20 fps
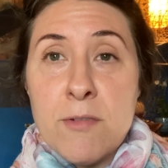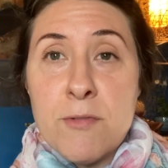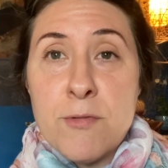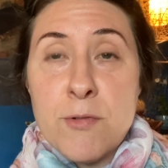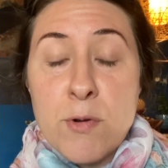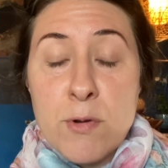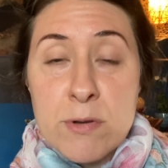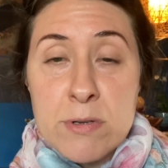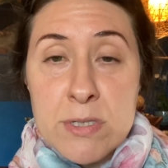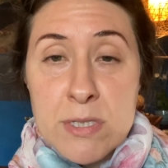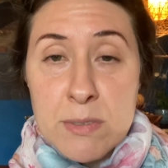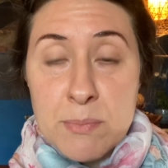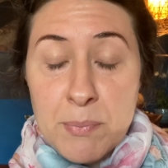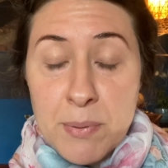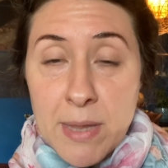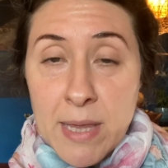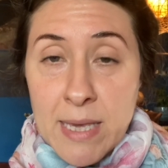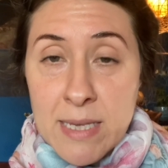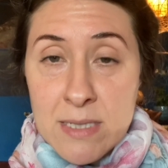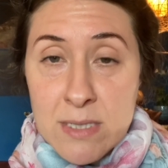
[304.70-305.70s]
first
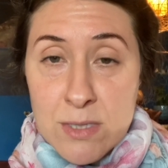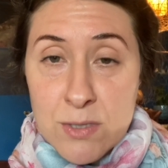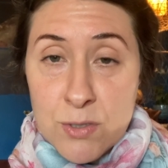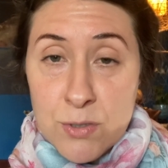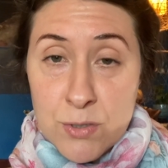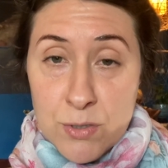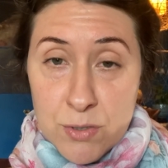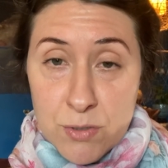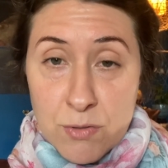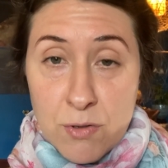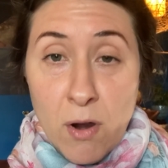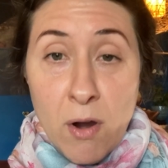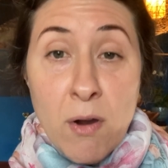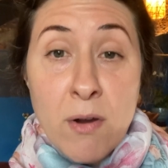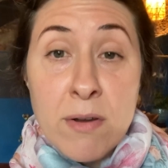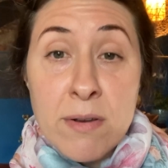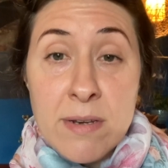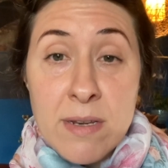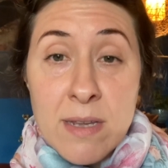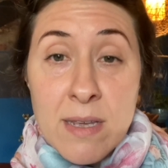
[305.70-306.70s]
place to
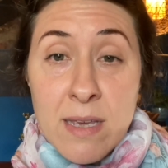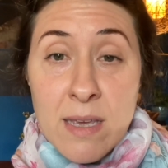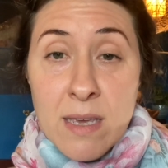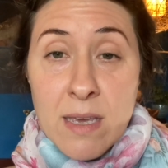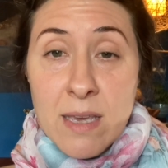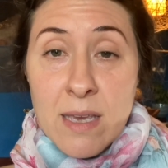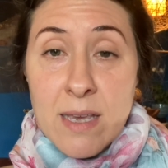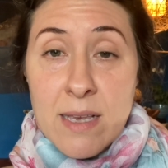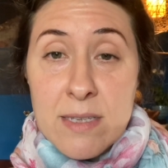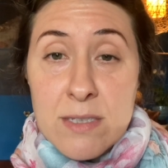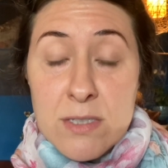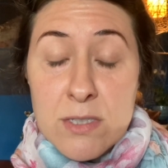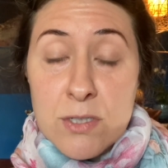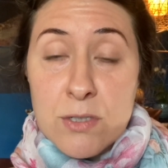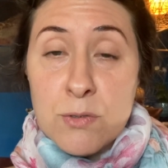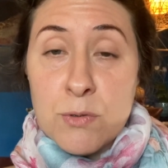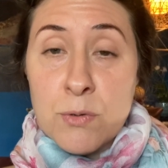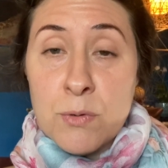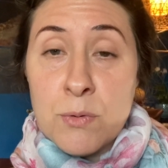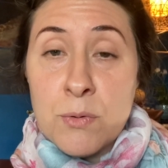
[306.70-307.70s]
start, is
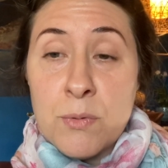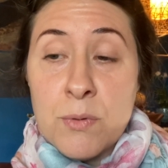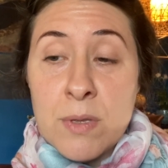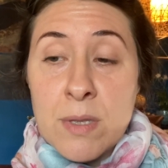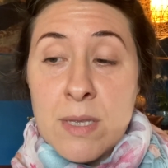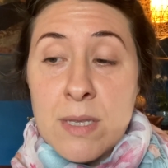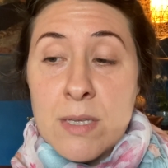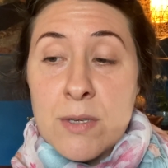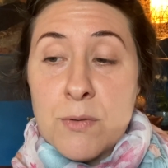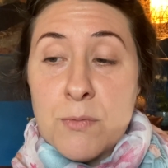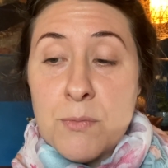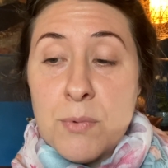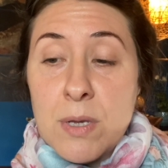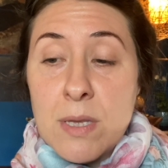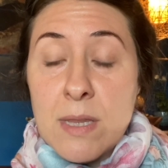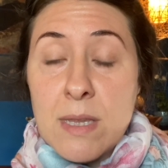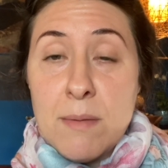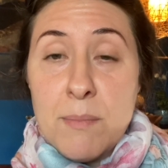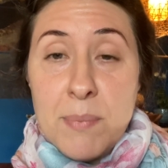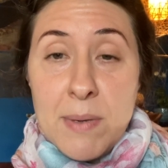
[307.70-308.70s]
to
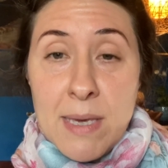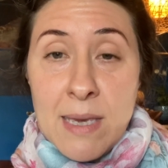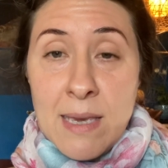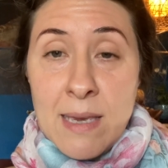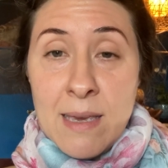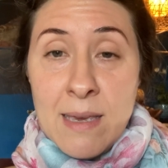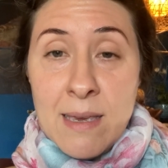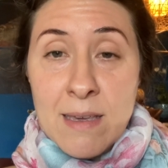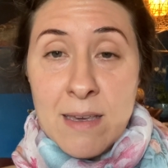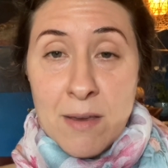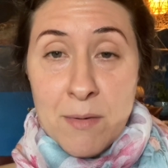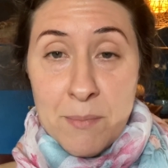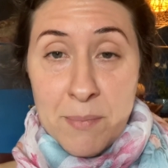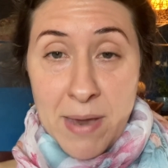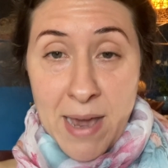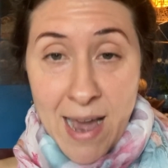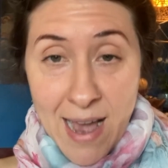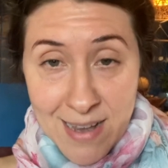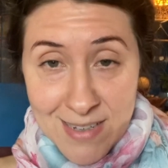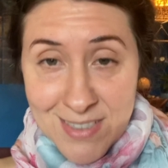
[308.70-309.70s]
really be
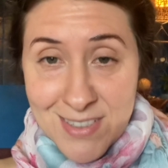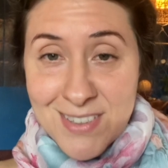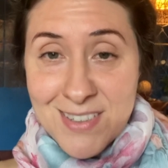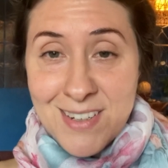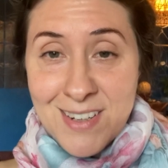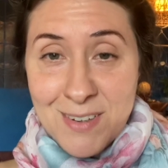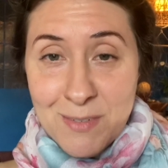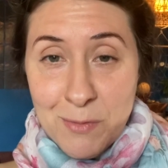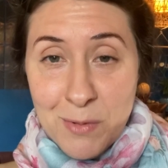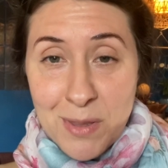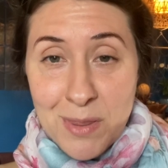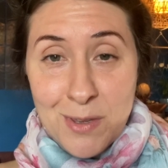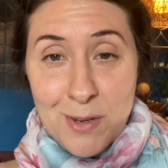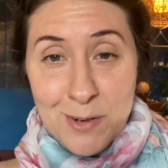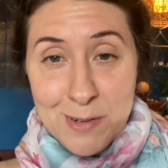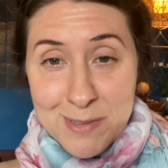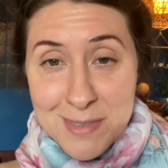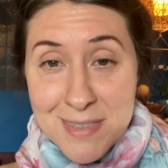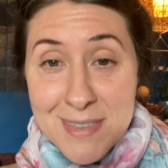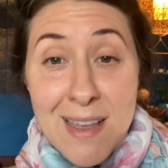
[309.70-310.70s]
compassionate with
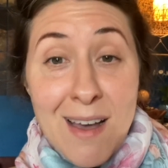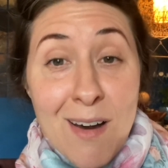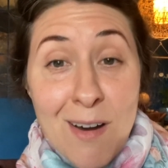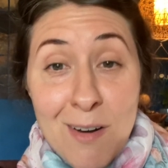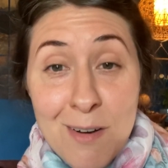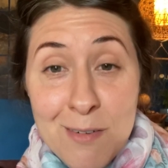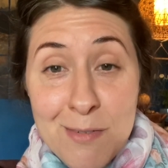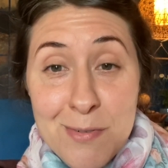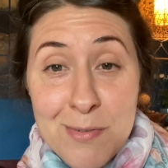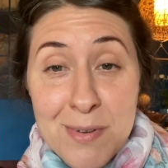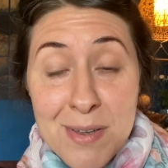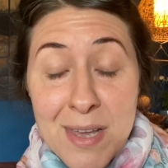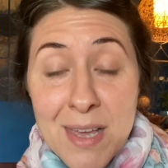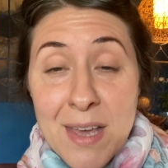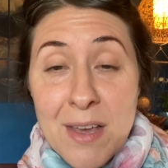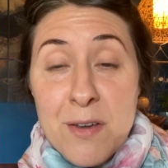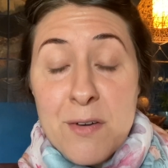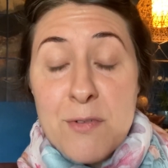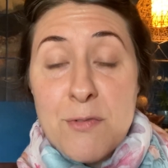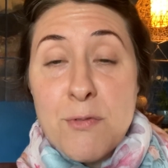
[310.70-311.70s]
yourself
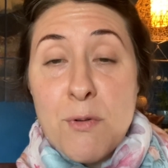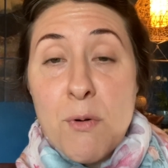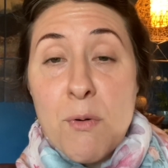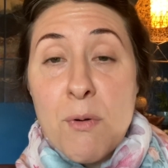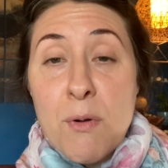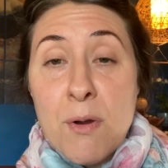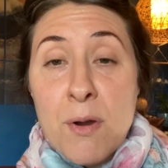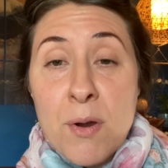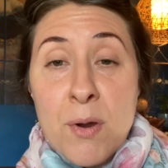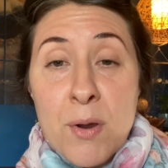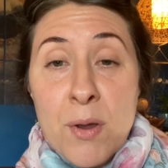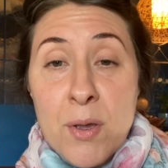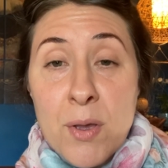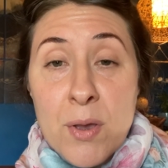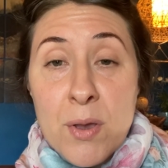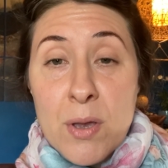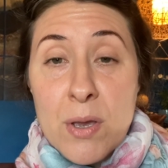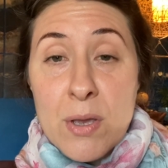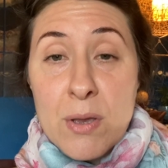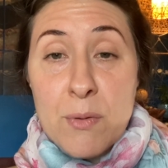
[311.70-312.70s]
for
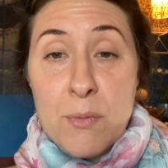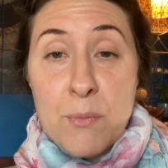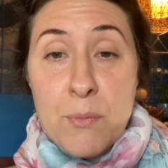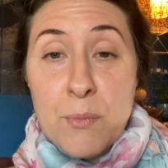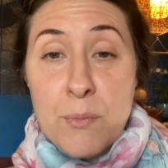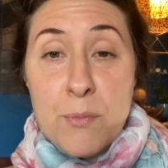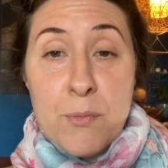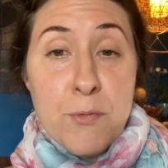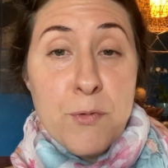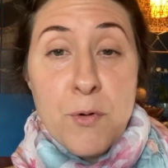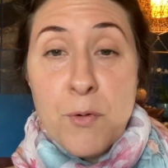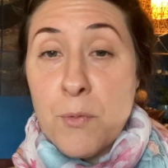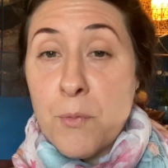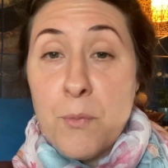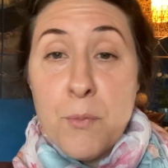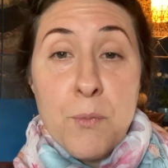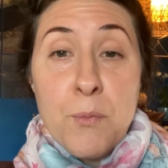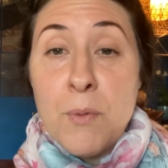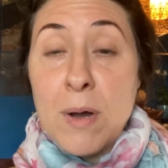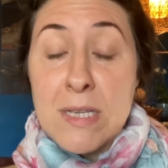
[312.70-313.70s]

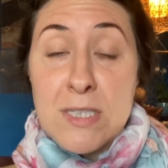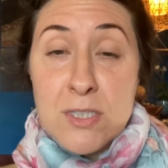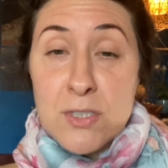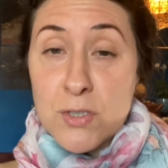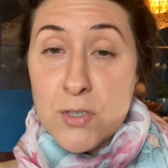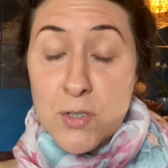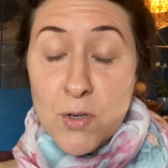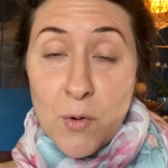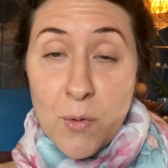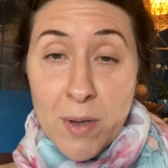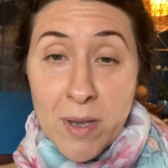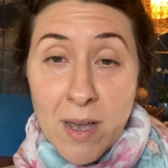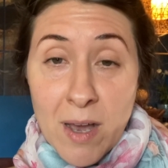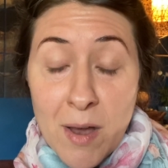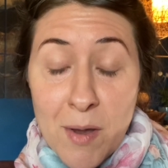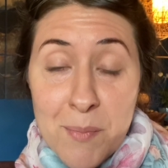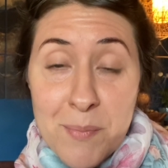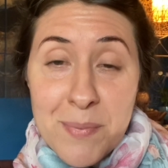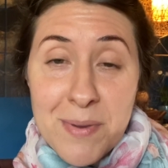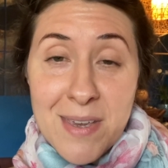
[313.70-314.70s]
what's showing
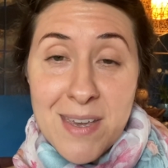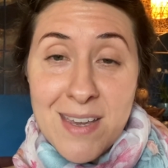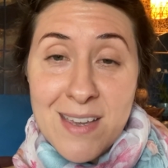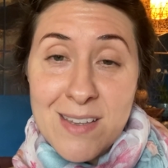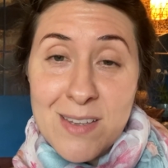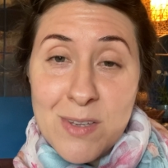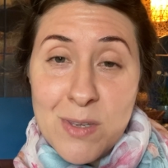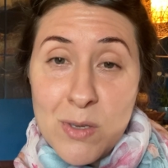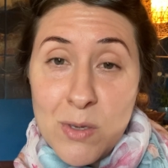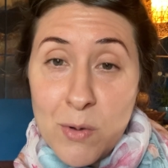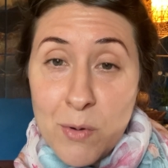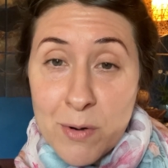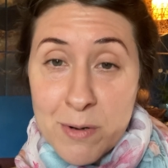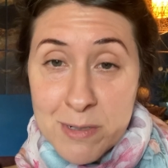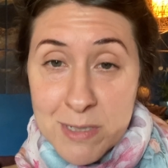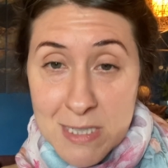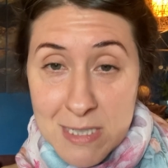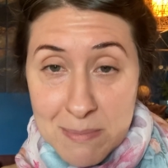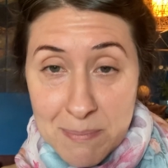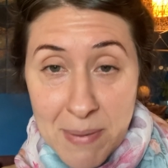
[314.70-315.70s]
up in your
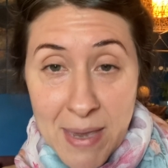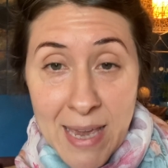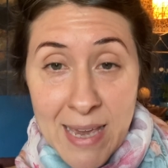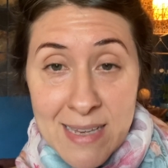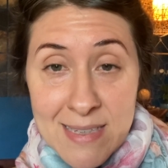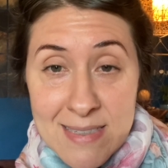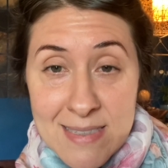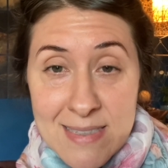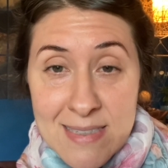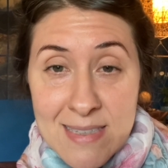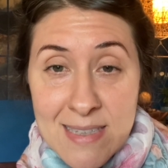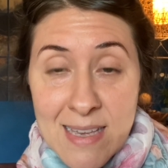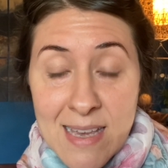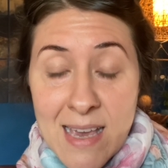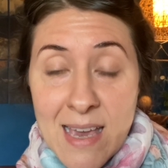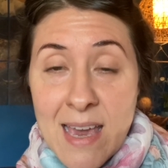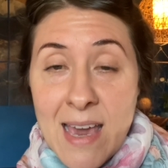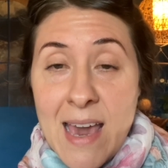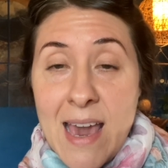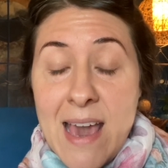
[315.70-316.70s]
space,
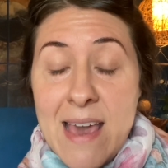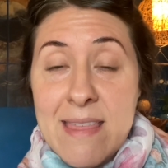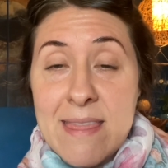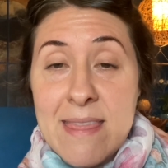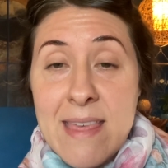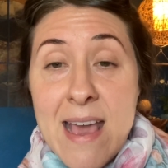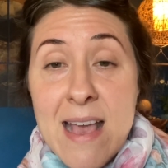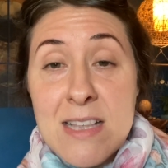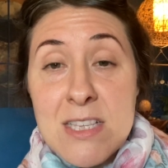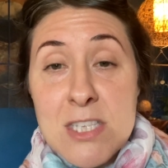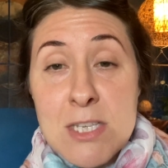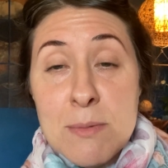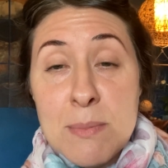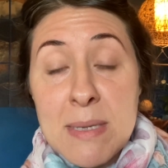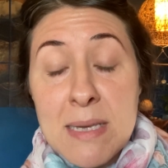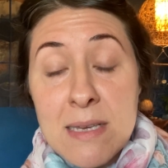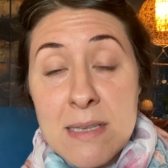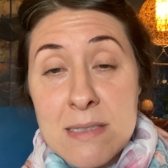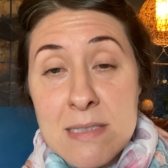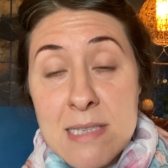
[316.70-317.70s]
and then
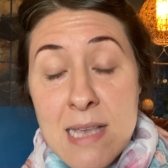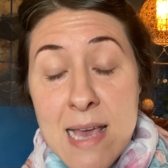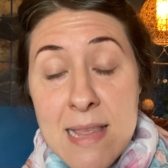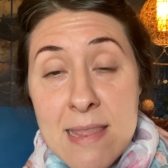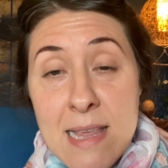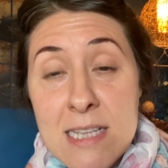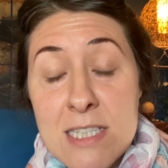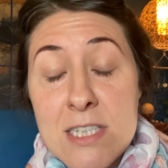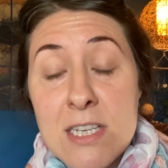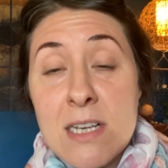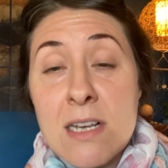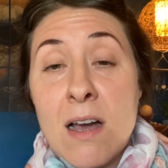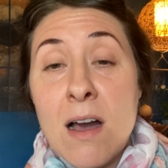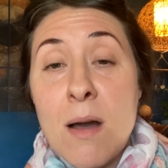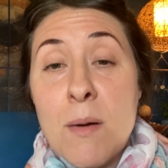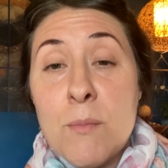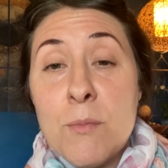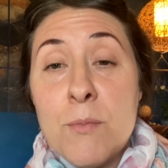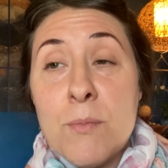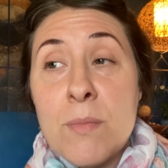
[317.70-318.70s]
to
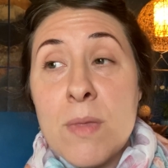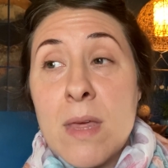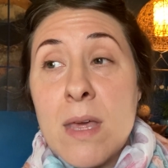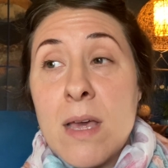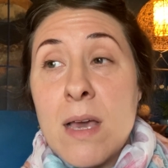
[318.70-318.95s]
come